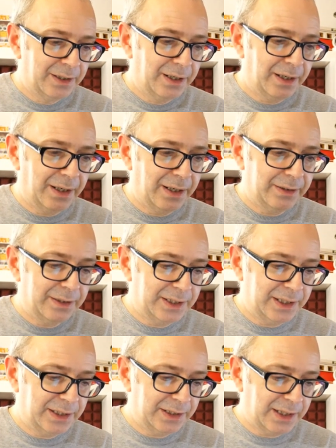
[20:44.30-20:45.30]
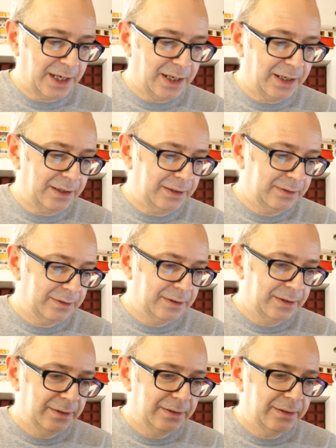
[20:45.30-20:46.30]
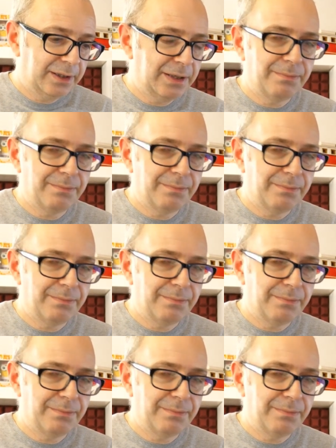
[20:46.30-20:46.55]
uh, this is uh, the